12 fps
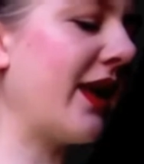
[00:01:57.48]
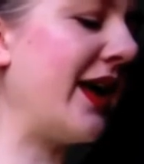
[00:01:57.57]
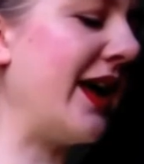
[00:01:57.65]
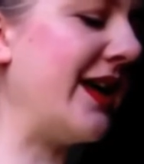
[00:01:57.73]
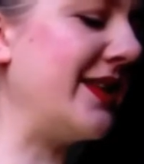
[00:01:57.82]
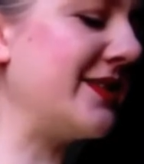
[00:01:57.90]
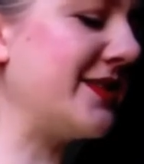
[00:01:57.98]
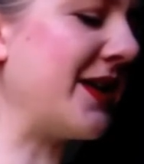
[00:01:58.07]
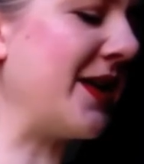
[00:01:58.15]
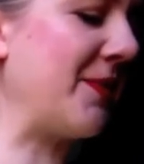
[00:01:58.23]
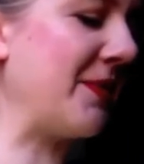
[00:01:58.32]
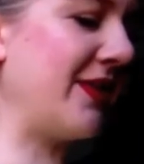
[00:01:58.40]
And
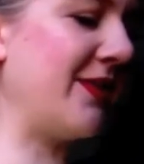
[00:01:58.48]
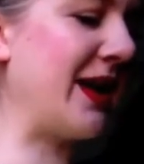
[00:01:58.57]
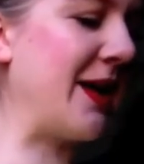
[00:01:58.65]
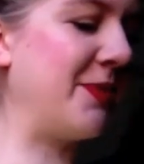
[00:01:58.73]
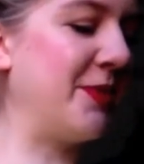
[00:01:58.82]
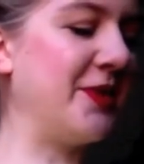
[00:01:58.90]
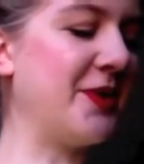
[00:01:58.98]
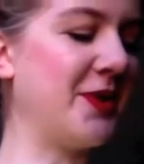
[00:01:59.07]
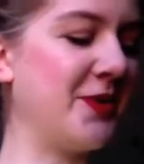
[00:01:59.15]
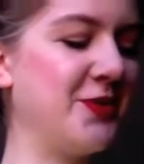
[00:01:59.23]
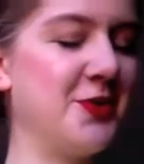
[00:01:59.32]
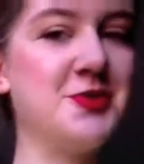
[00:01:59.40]
I'm very happy with all
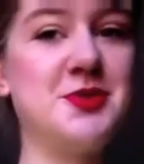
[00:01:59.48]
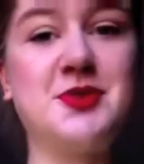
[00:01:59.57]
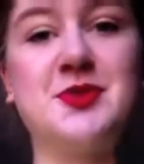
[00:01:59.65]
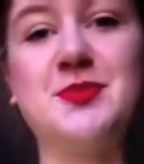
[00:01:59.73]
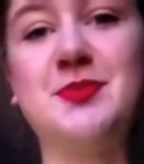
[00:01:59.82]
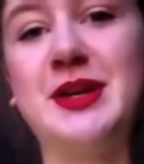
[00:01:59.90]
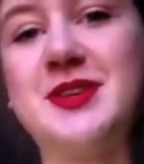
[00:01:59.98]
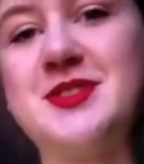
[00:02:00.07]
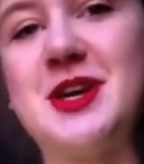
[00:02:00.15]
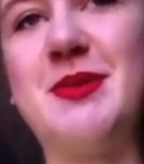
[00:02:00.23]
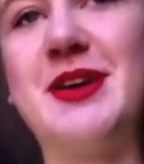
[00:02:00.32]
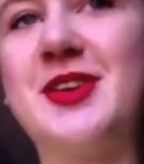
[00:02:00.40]
of those, because
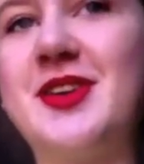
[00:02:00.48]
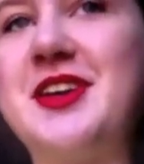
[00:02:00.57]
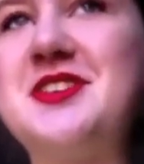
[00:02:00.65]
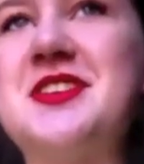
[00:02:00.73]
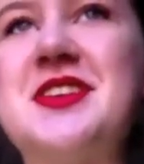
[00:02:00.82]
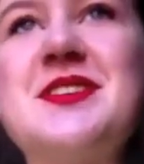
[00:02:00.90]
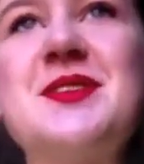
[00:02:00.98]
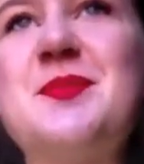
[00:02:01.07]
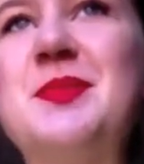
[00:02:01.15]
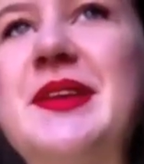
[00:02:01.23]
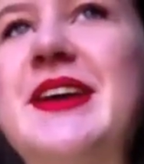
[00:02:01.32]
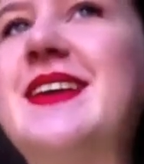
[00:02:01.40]
now my collection is
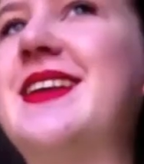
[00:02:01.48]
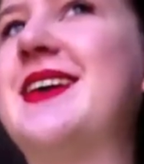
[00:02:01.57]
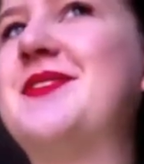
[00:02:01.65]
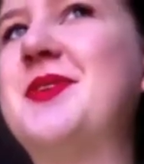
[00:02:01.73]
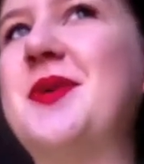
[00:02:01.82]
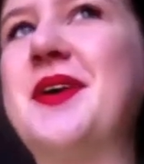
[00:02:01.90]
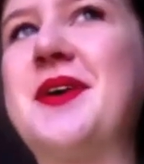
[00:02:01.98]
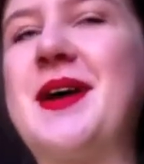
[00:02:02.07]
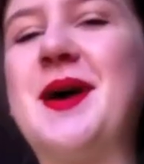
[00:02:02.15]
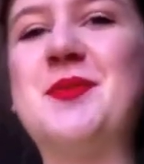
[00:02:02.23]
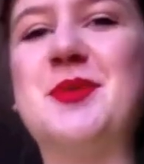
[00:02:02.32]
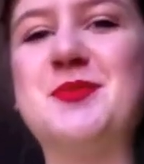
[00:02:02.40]
complete, and I have all their
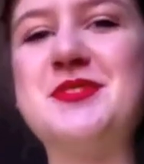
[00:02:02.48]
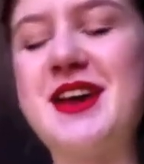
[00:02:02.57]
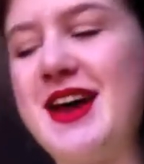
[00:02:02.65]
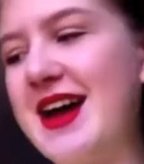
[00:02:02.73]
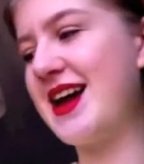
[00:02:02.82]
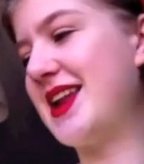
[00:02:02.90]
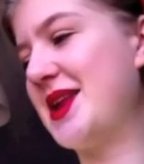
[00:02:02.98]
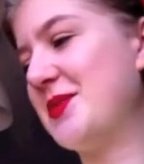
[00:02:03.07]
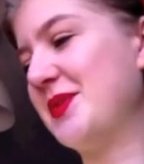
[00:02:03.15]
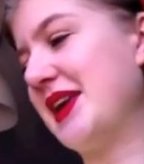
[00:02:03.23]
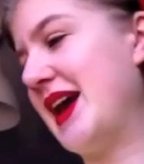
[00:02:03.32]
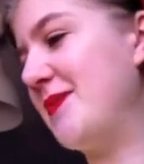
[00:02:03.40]
albums, and I'm
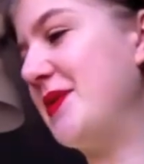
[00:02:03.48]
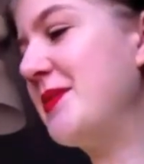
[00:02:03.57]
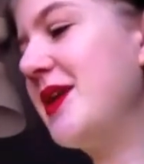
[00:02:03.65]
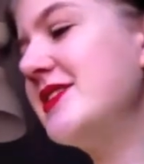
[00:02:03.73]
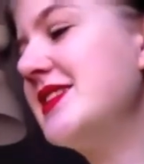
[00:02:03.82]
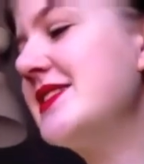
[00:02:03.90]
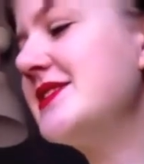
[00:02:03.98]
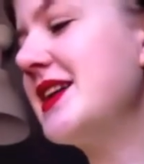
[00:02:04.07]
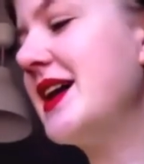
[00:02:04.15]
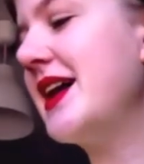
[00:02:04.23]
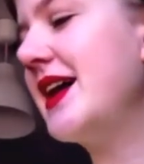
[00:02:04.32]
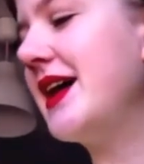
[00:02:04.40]
really happy about that.
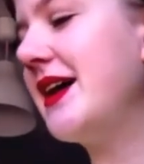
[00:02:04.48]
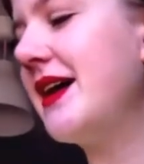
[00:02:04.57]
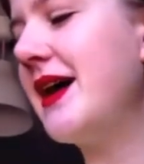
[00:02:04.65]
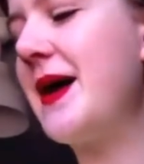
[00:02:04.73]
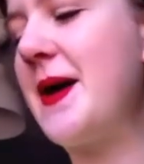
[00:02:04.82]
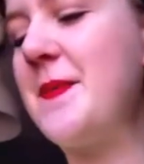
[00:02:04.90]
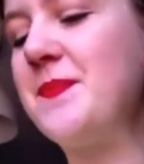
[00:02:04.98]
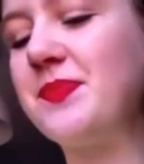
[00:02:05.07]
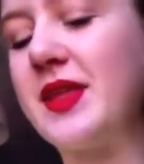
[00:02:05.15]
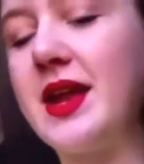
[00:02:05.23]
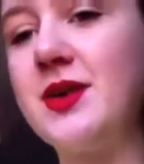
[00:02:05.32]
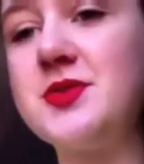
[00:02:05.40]

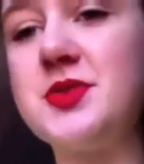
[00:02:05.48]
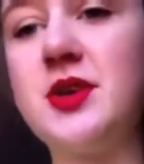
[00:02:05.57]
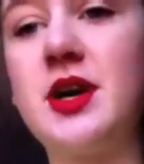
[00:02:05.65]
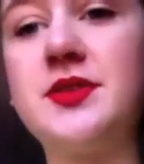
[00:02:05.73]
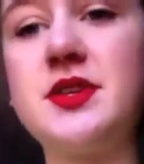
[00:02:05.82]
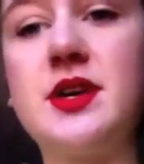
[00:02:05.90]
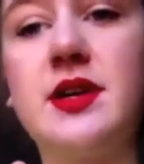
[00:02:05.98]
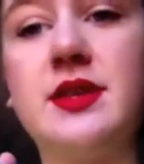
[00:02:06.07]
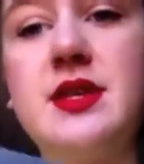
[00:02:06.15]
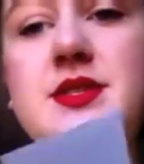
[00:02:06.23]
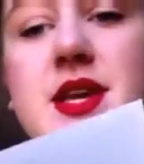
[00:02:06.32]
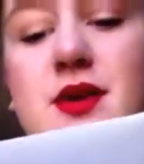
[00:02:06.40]
Then I also got
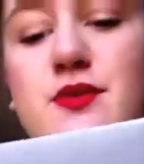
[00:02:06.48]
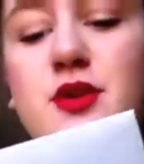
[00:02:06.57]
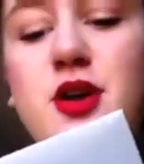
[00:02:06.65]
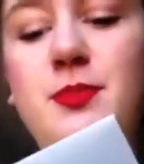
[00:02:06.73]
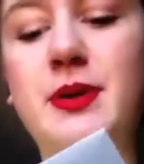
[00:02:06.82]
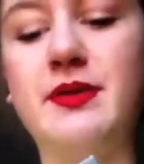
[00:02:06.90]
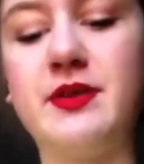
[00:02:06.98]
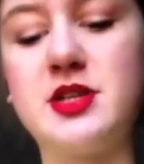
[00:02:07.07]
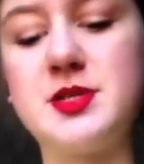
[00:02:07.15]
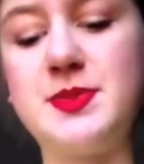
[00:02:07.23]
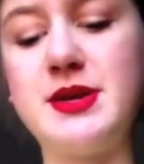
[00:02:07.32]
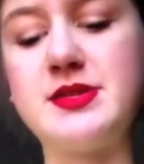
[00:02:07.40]
this envelope, and
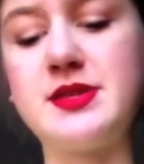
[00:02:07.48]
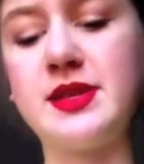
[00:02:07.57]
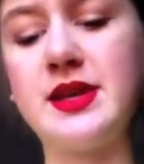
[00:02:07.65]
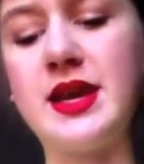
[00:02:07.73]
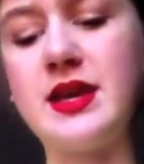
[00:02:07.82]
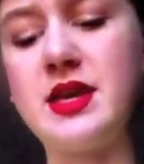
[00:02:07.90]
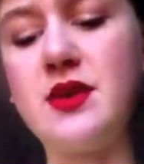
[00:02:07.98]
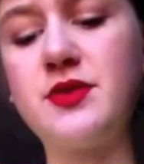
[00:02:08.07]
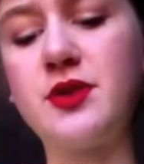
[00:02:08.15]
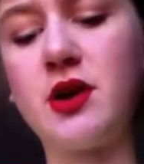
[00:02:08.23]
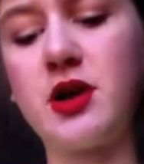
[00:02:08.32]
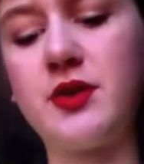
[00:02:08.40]
there's basically a gift
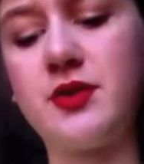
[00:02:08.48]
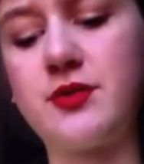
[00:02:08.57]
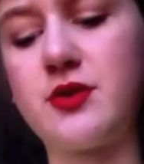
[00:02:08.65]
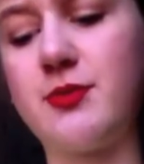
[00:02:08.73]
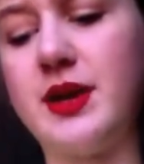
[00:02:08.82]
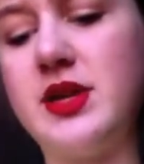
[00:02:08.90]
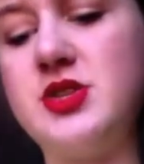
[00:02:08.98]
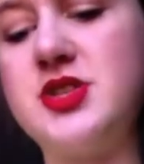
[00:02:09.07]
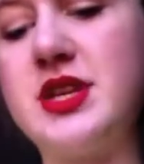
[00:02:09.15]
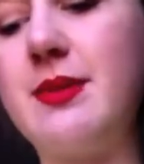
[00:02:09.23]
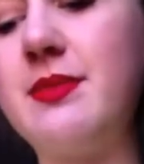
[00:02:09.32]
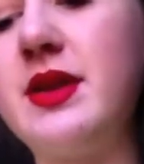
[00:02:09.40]
card from
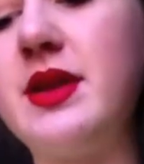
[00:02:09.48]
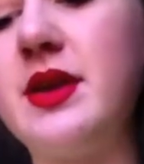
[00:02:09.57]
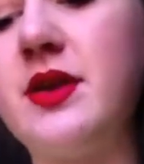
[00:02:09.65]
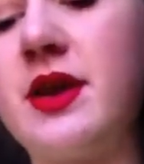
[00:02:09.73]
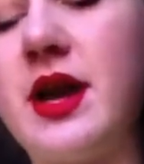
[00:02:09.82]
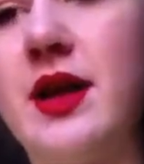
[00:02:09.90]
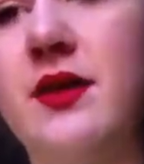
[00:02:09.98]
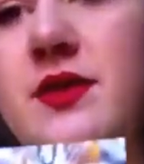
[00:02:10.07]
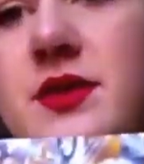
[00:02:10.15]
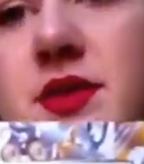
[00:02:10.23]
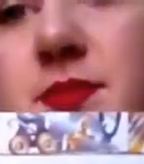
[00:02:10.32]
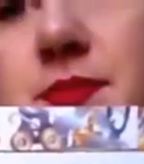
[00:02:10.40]
H&M in here, and
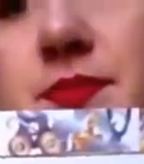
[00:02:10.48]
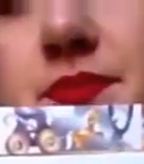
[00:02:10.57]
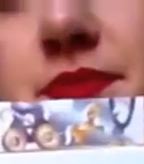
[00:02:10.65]
the